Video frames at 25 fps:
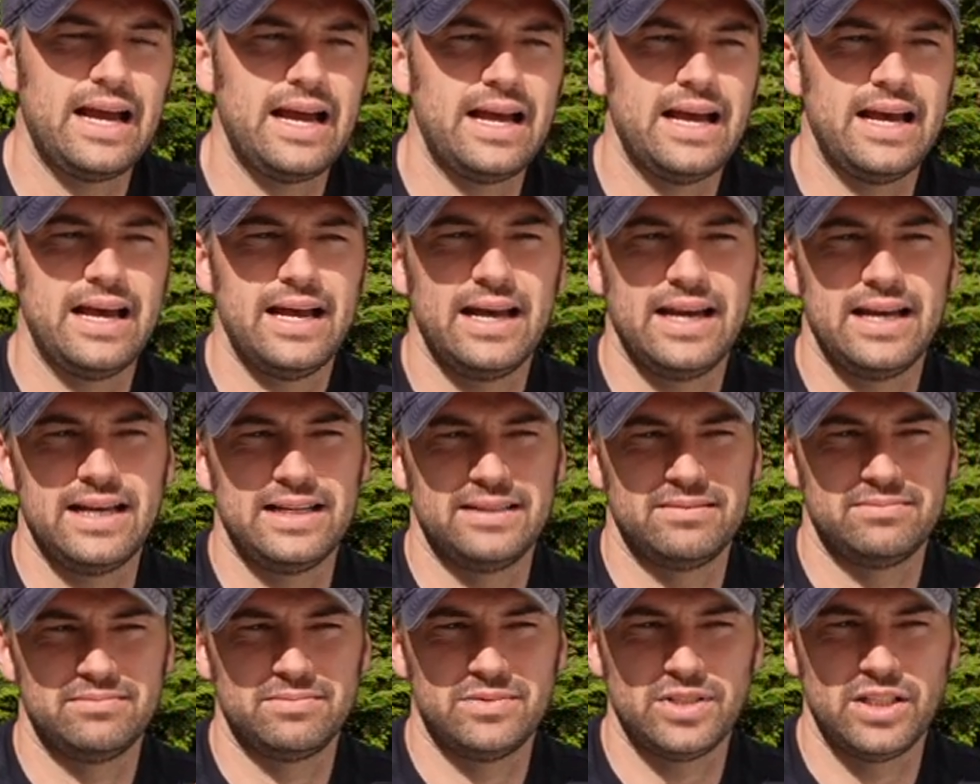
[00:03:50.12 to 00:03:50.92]
uh,
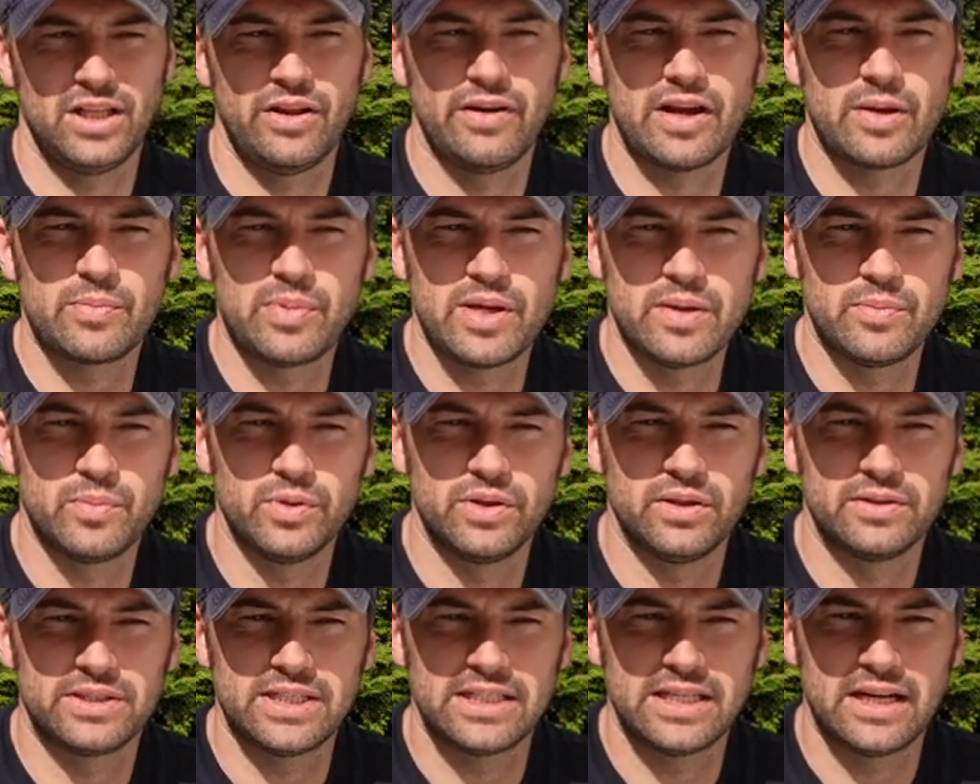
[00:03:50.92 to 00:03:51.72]
like
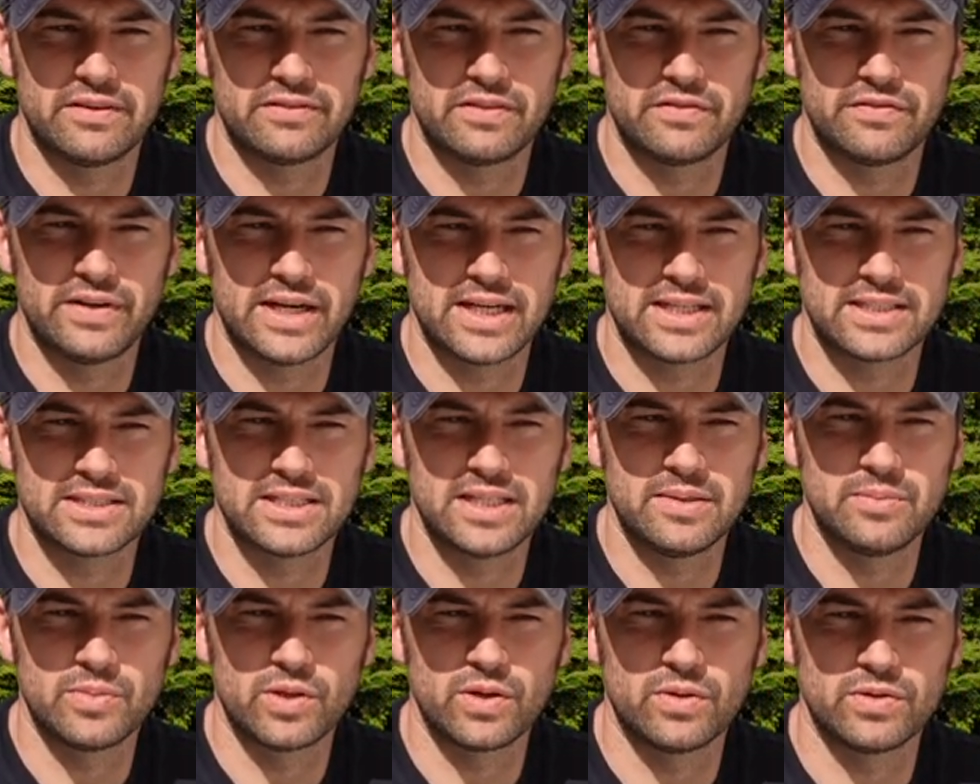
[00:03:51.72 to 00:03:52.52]
people that didn't have the
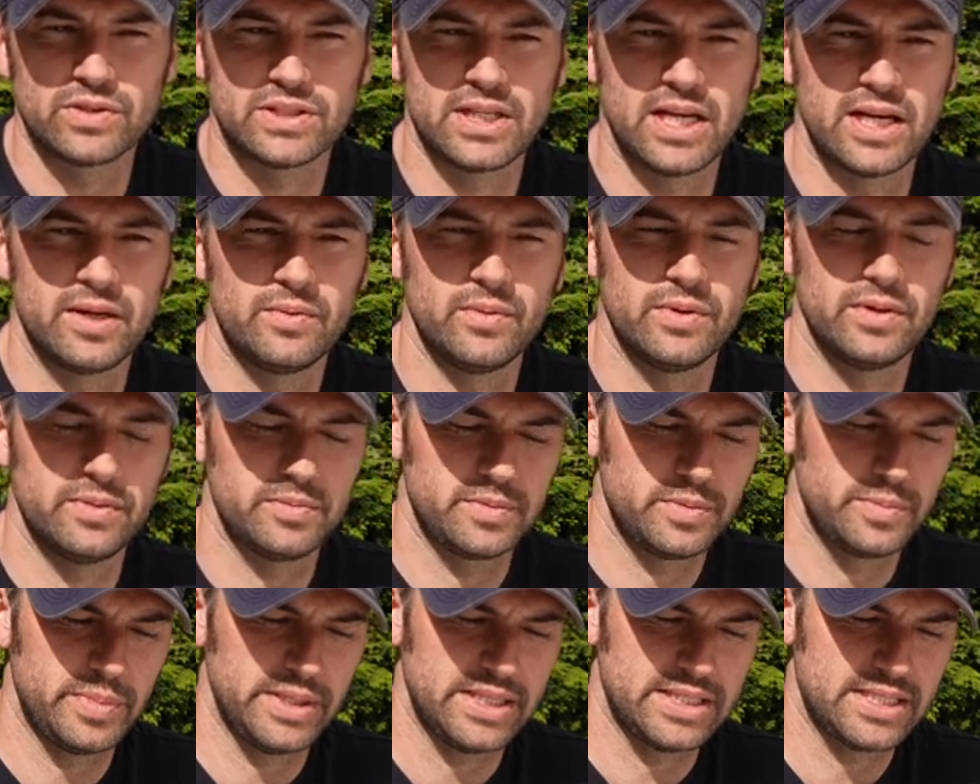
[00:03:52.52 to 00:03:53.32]
vaccine because they would
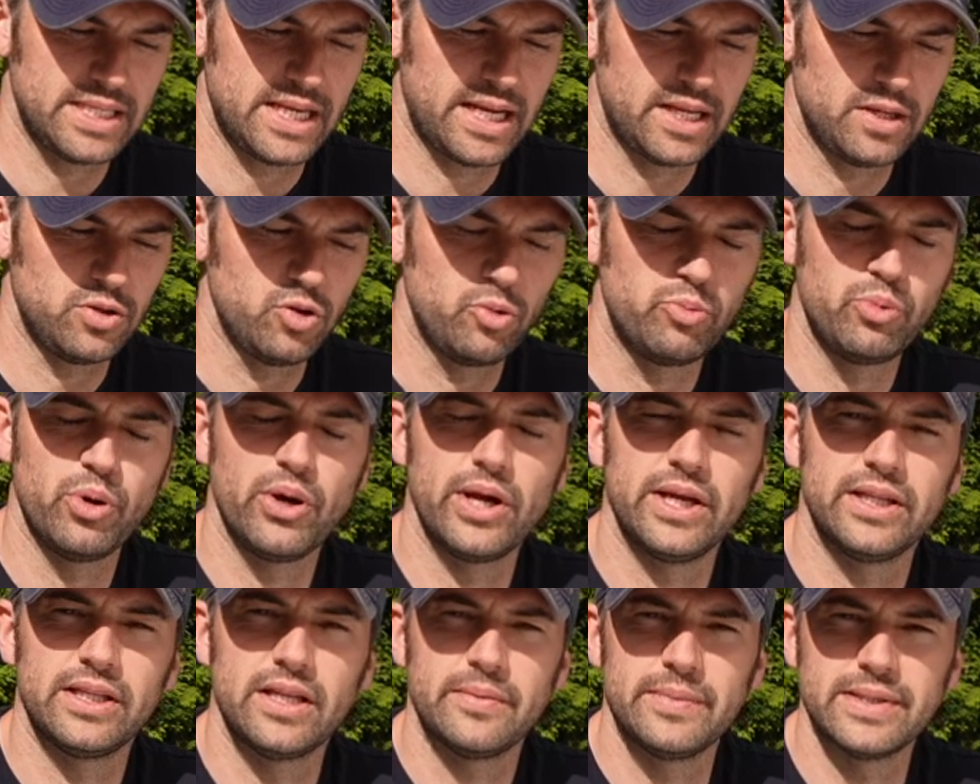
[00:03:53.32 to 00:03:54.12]
be saying you're
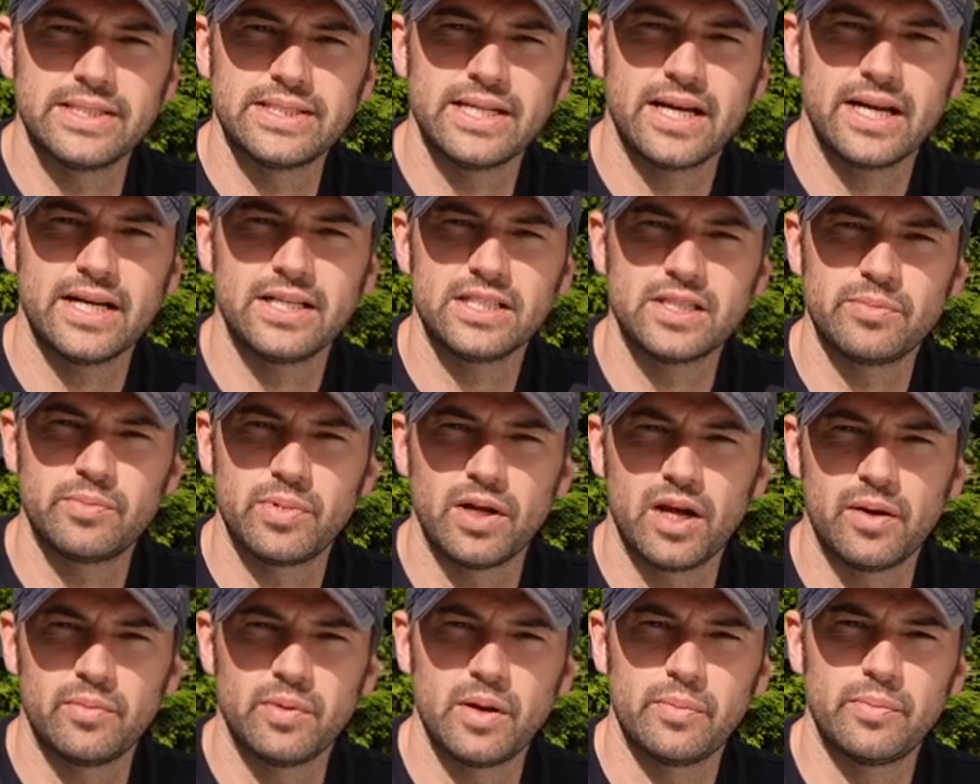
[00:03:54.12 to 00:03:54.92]
putting them in danger,
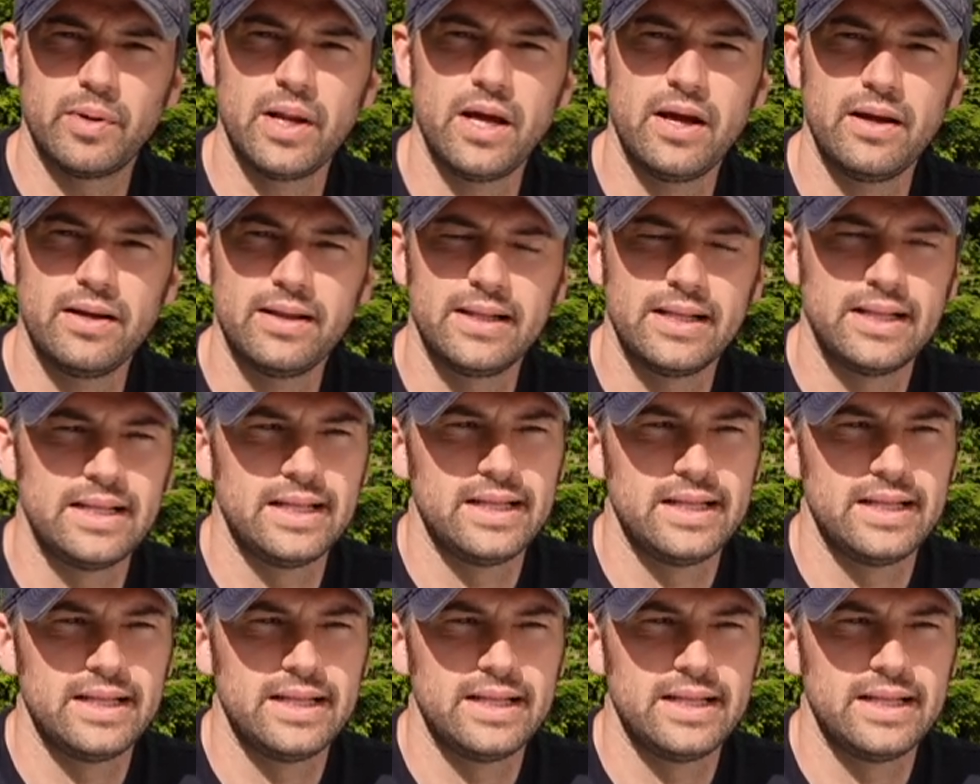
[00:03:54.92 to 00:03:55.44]
blah, blah, blah.